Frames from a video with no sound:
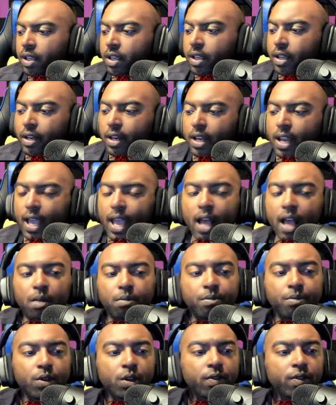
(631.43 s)
Now,
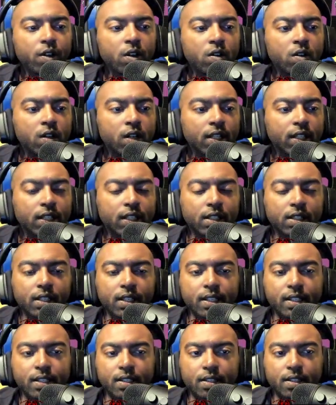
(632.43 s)
moving on,
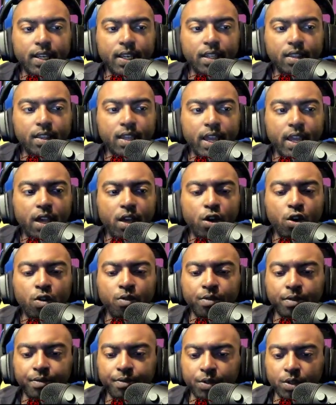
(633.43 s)
let's take that
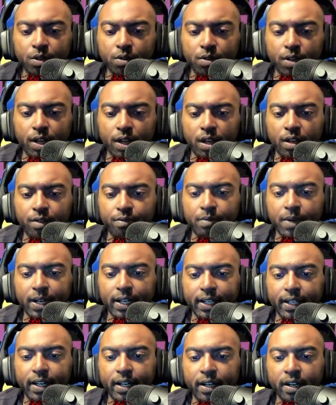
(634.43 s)
overview of my
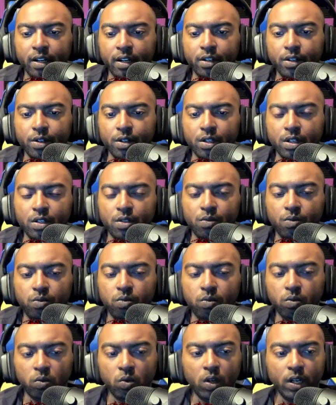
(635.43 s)
characters.
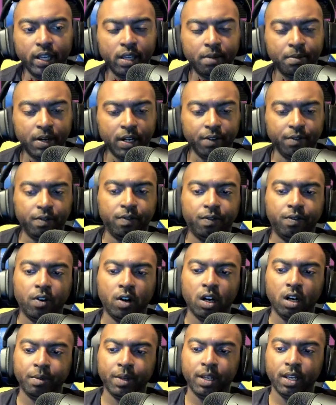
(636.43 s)
What am I
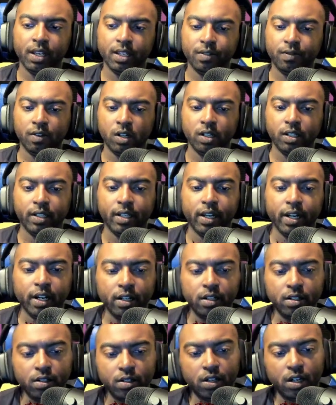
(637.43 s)
farming as far as
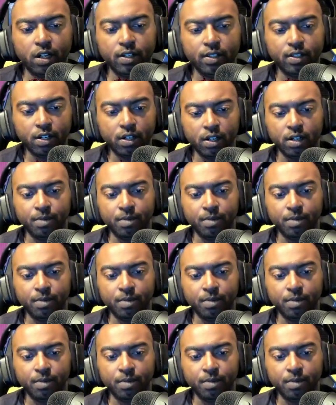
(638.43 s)
characters are concerned?